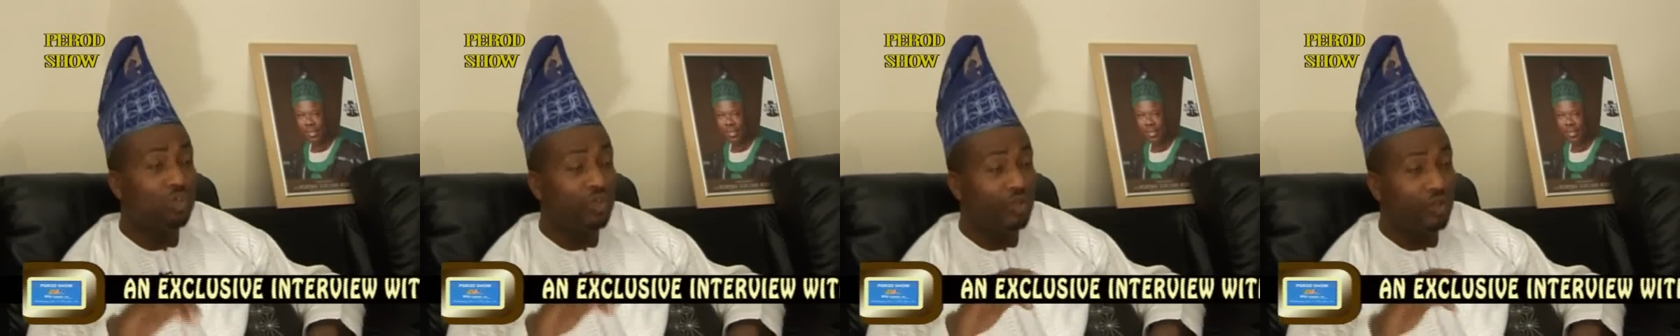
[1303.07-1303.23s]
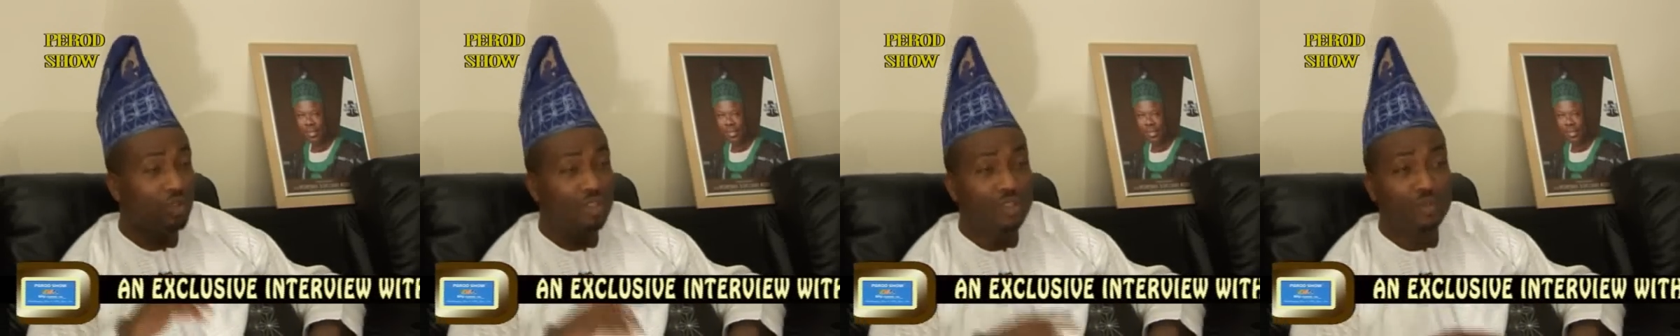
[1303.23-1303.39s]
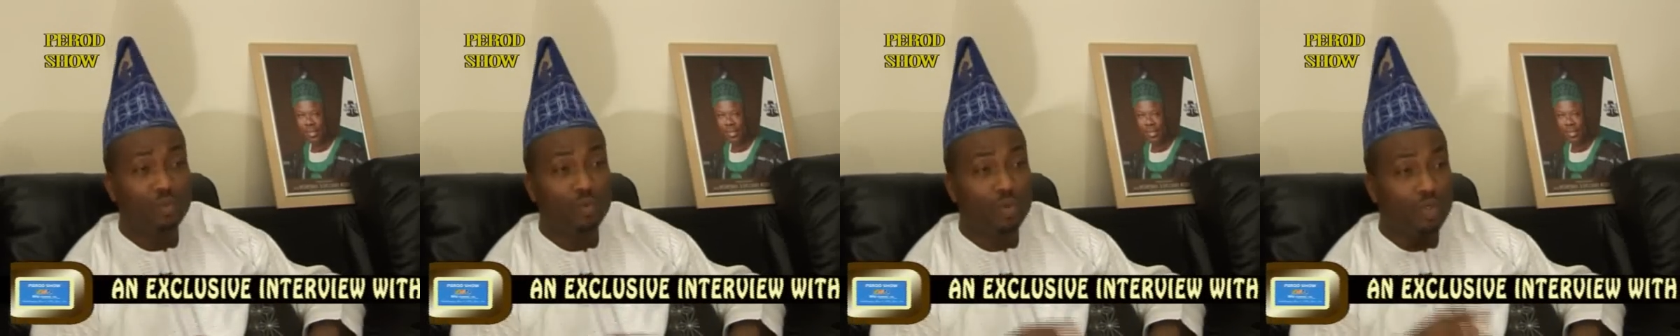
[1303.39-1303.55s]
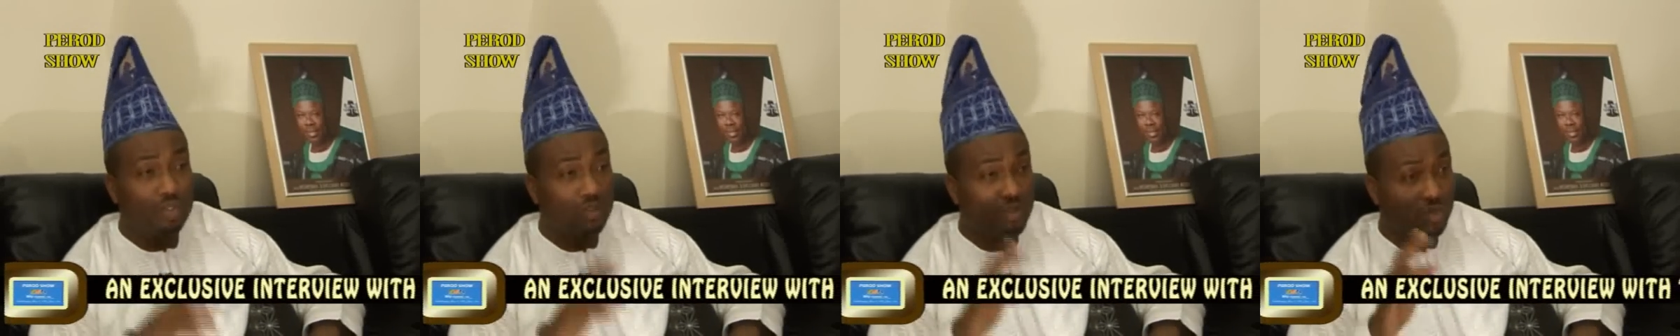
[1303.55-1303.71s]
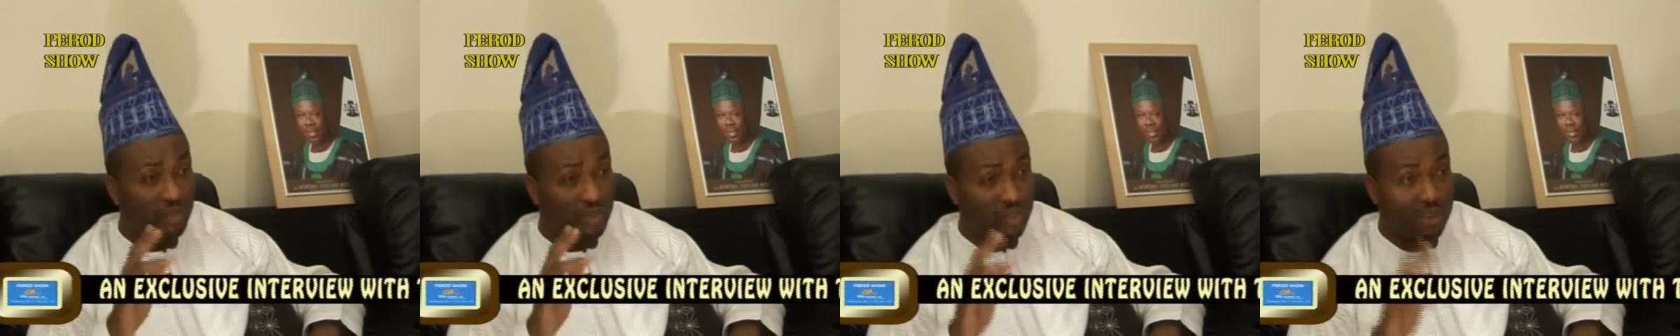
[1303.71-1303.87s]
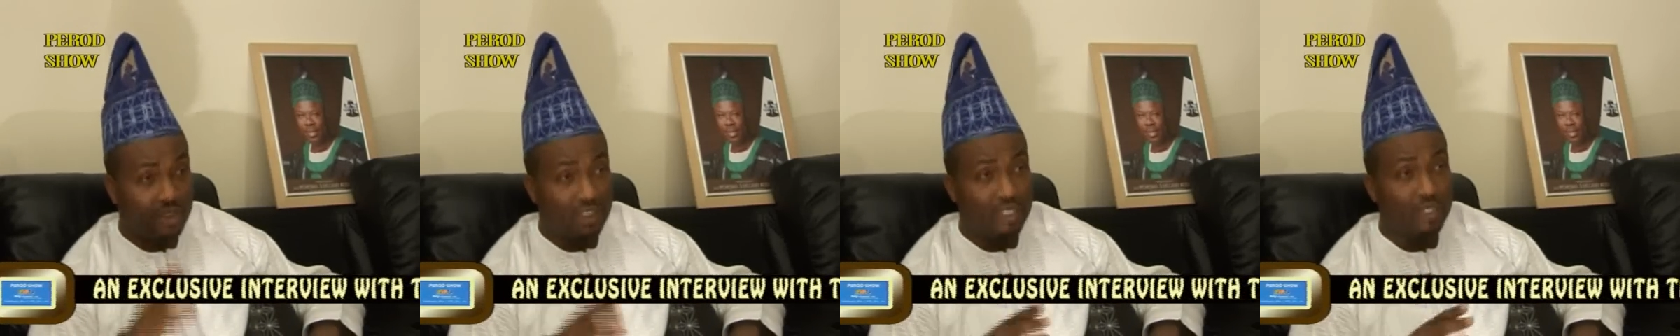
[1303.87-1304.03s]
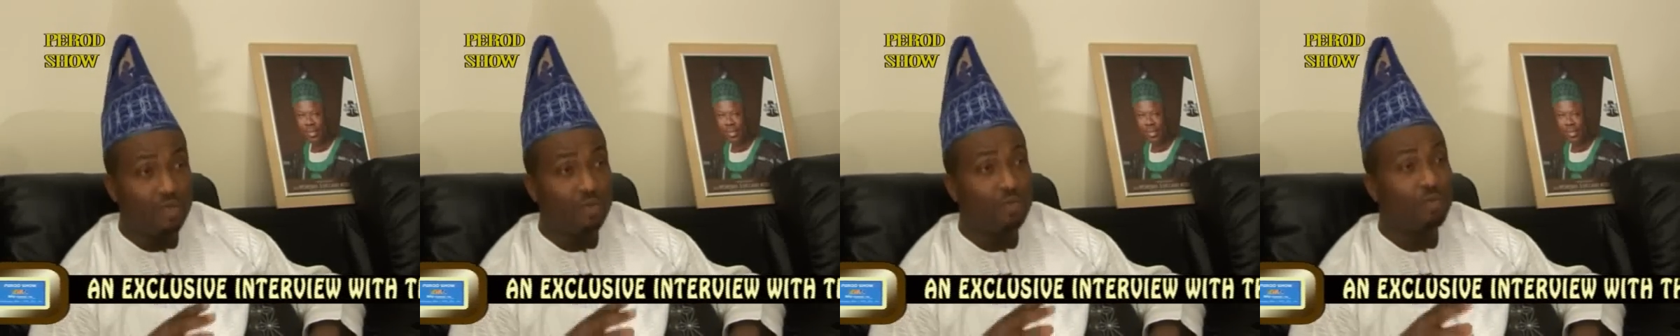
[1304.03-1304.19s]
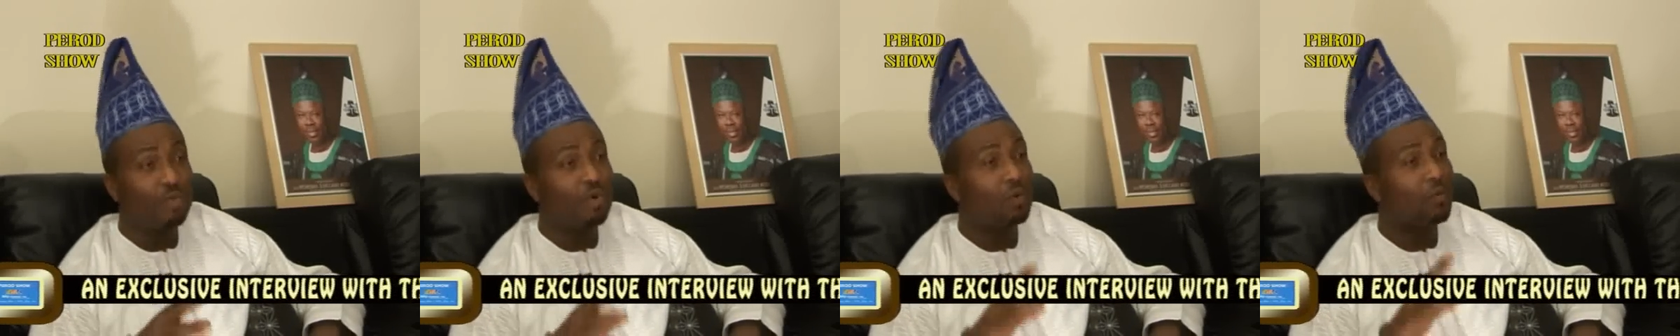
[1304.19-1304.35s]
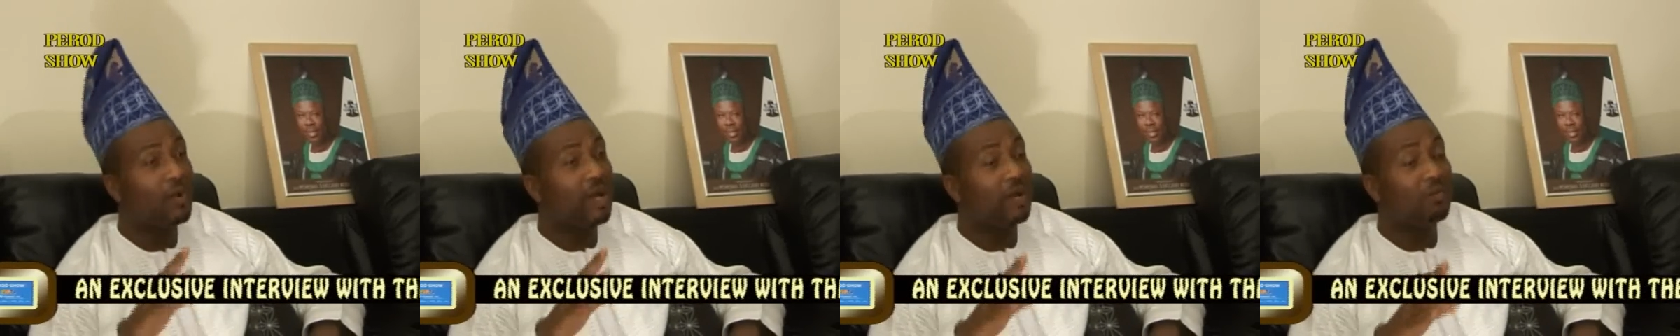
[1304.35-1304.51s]
doesn't want to see you
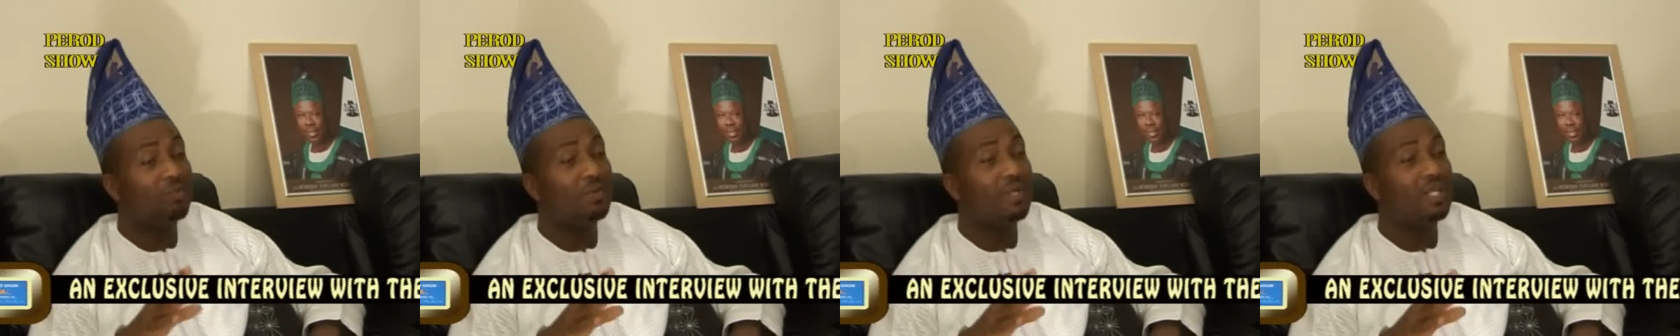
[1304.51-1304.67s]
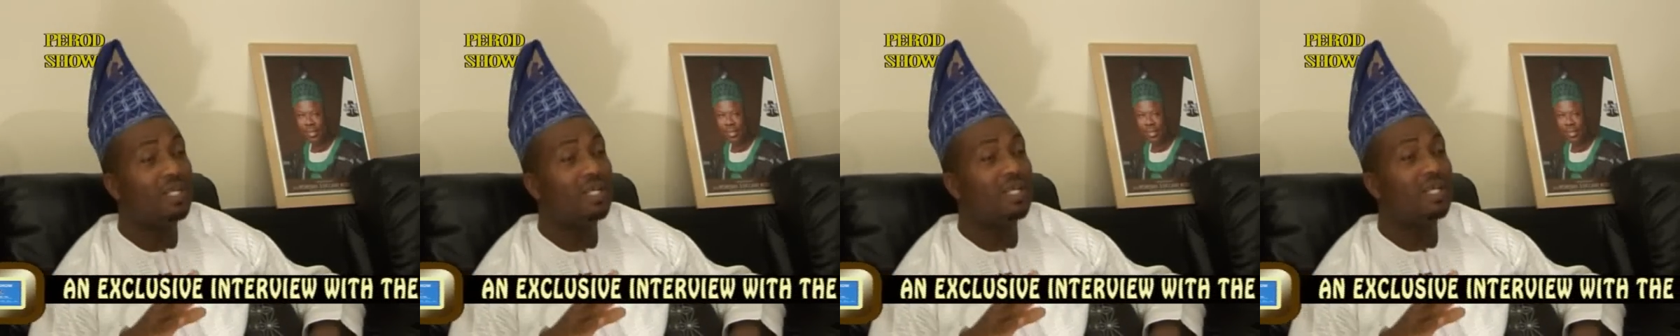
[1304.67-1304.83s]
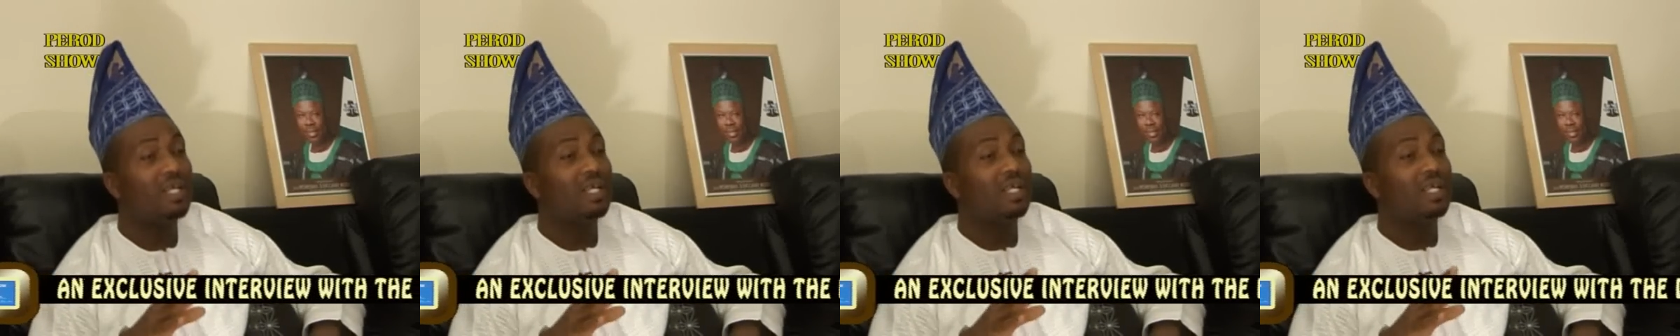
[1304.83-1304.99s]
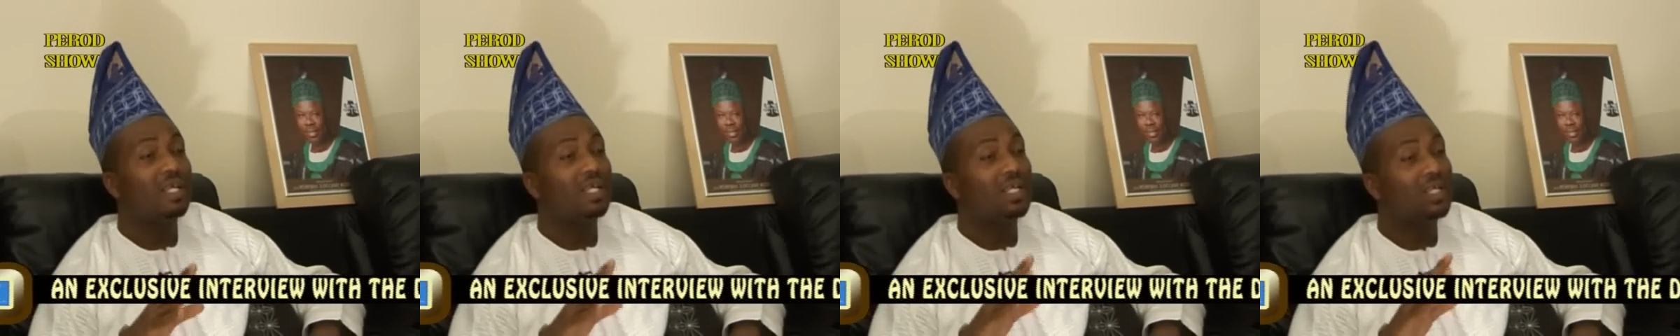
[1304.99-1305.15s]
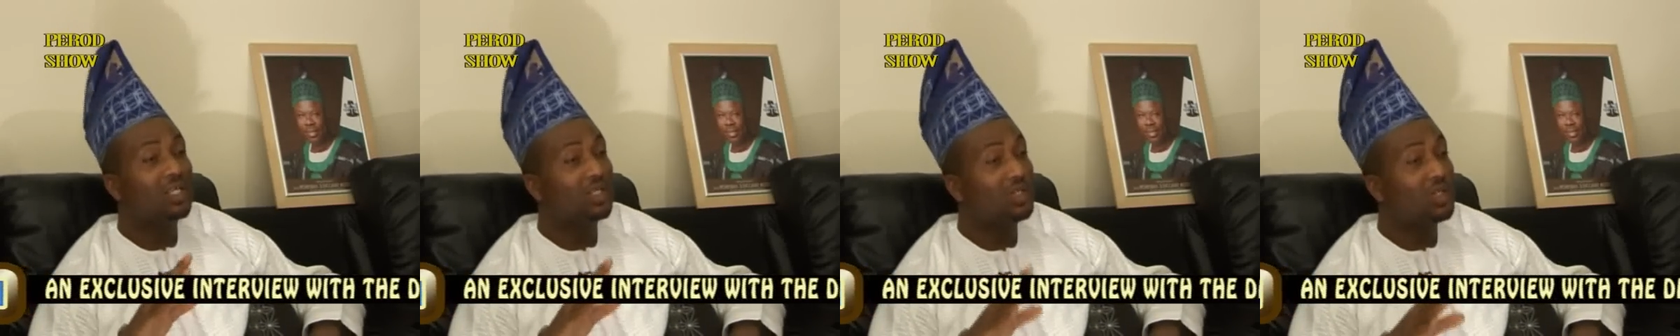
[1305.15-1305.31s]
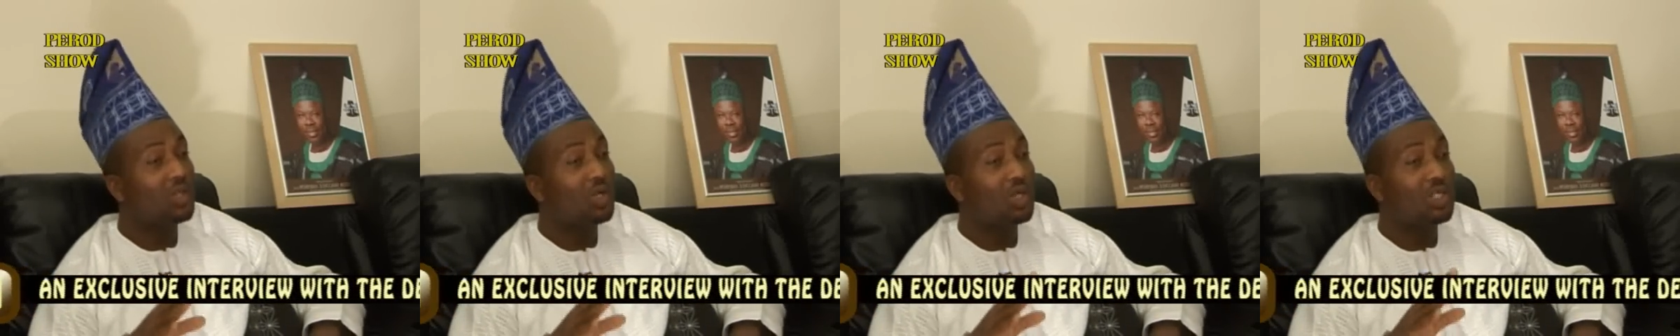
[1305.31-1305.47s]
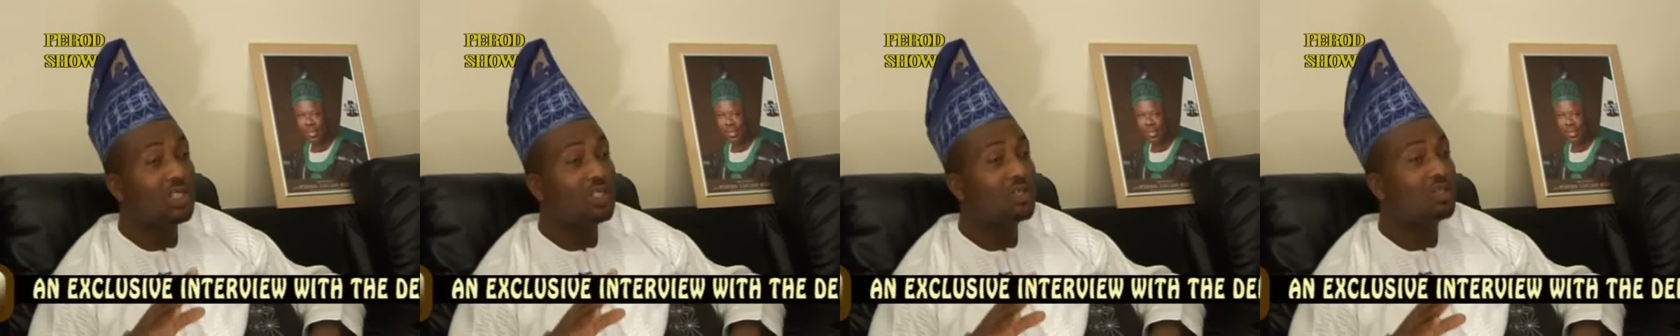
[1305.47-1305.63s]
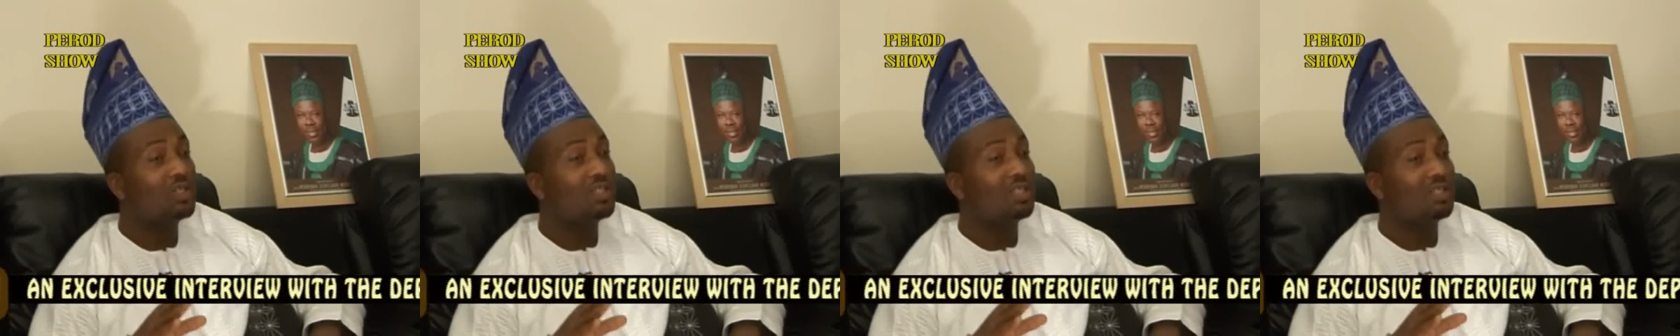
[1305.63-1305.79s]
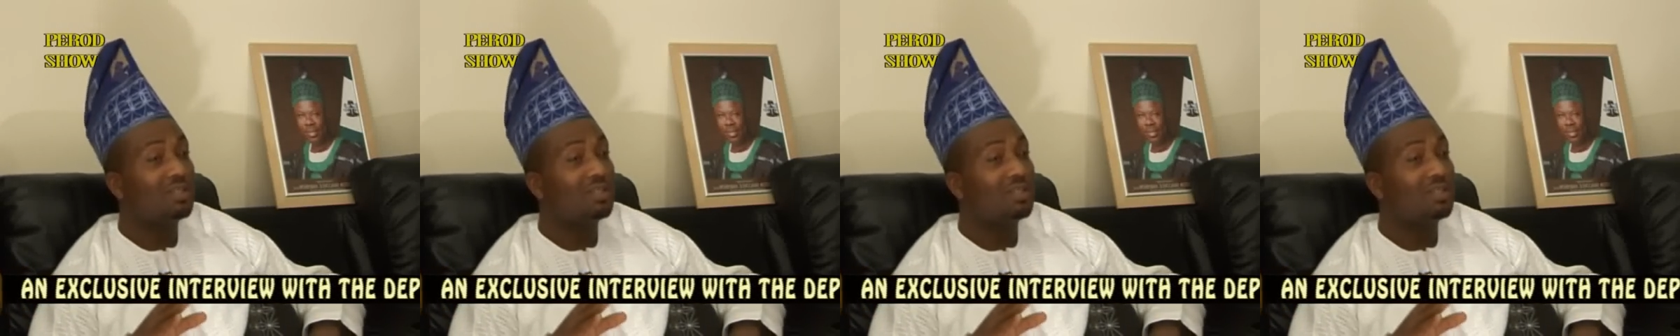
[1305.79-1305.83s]
probably is not